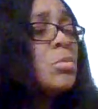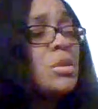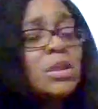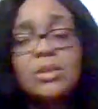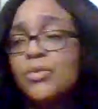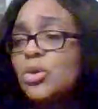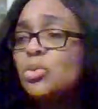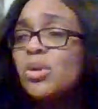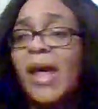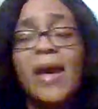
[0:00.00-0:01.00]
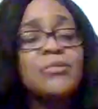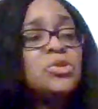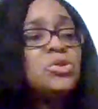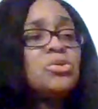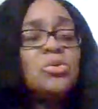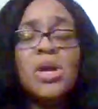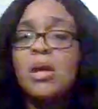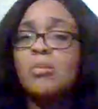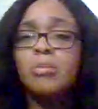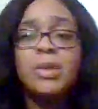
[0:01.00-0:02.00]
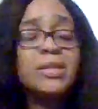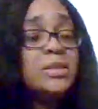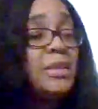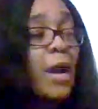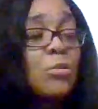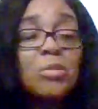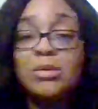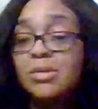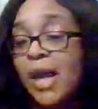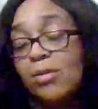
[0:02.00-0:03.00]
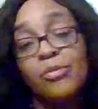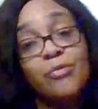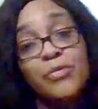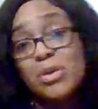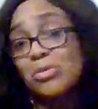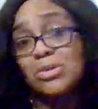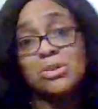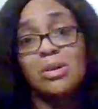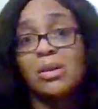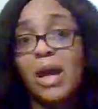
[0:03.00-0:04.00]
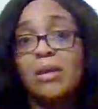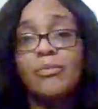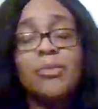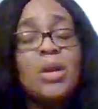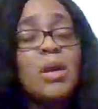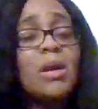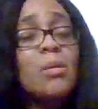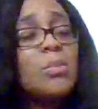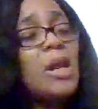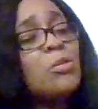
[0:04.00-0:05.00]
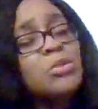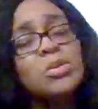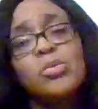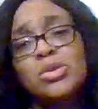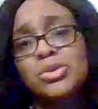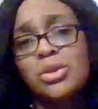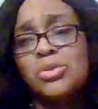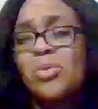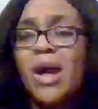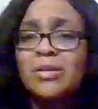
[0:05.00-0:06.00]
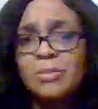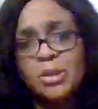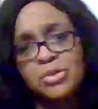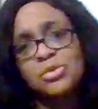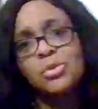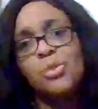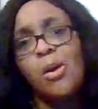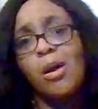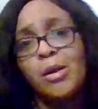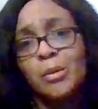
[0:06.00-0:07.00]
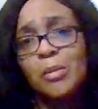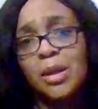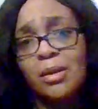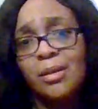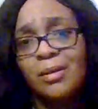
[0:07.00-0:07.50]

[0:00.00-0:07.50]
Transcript: believe in you, laughed at you, placed doubt, doubt and fear into your life. But I really want to show you how special you are to me.